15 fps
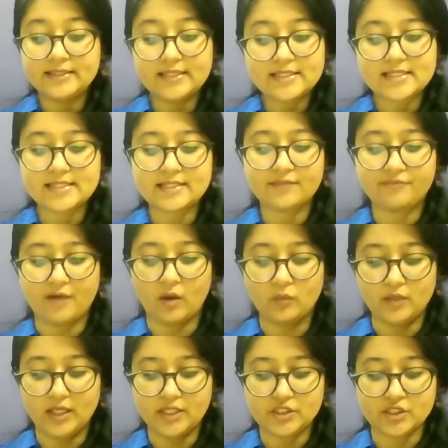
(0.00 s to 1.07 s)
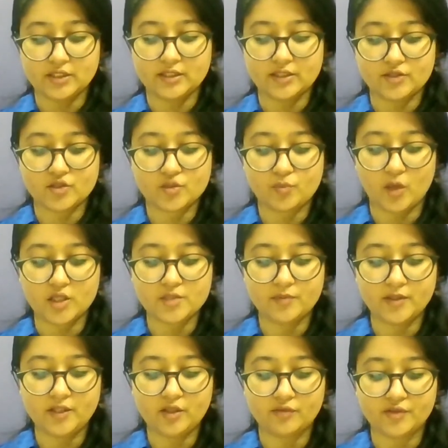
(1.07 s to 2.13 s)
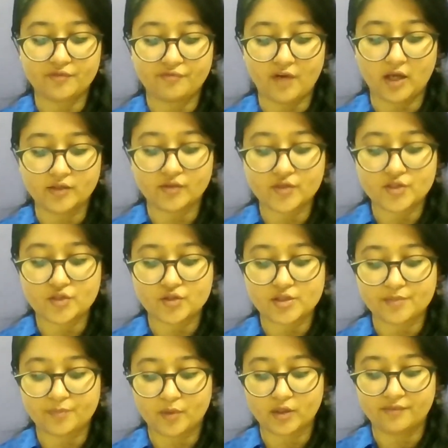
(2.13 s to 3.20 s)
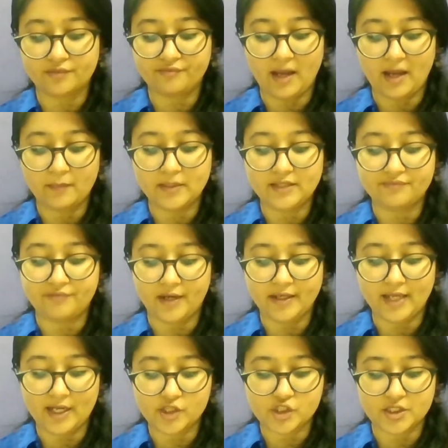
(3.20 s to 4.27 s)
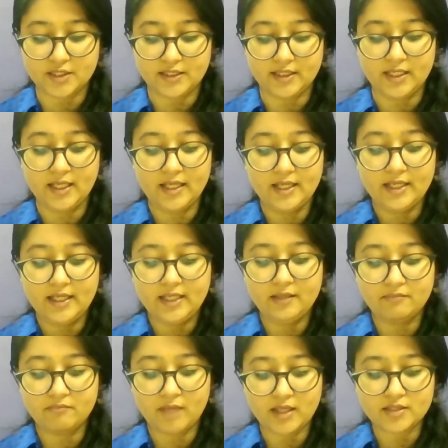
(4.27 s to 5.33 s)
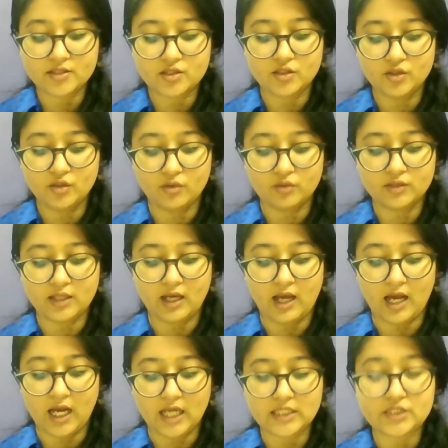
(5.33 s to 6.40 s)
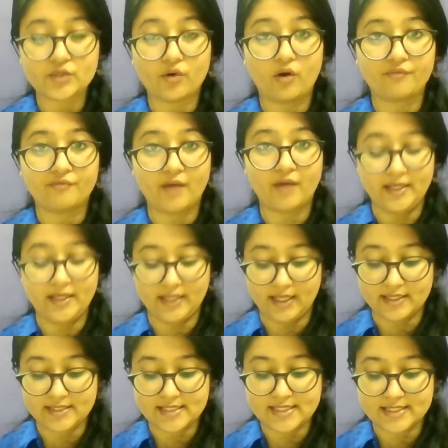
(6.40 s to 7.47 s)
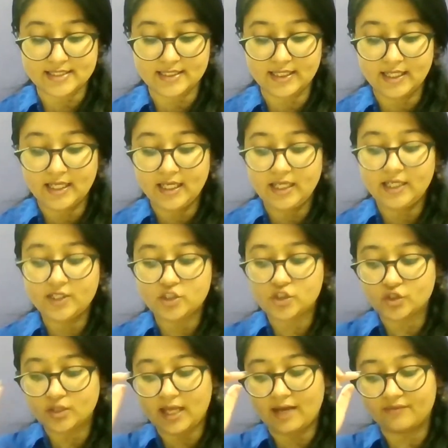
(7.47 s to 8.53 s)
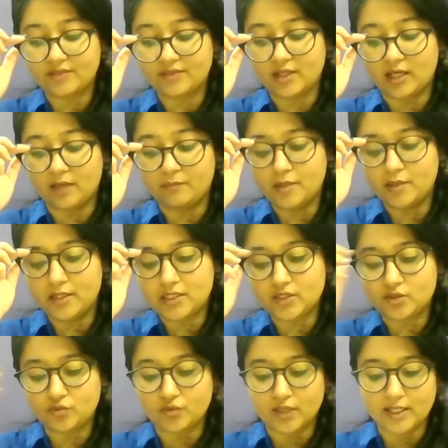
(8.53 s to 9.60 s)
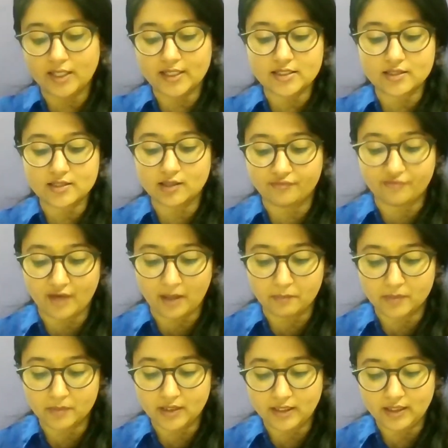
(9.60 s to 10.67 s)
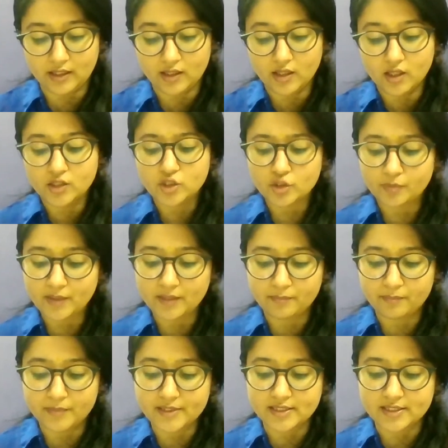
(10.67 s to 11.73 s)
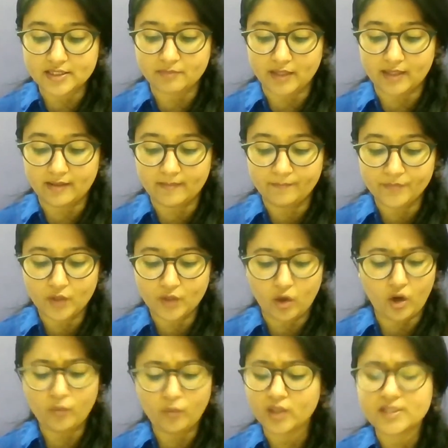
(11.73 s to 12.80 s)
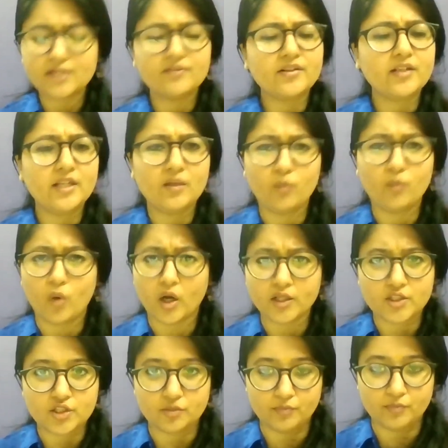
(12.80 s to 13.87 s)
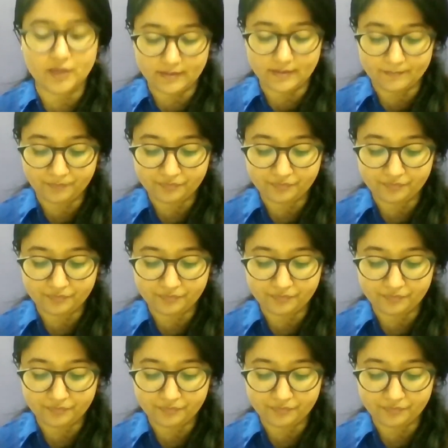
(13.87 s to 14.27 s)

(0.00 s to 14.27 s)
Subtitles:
This is the foundation. The responsibility of the father is to support the family financially. He must know the art of finance. He should have the ability to raise a family, to be a businessman, or whatever he wants to be.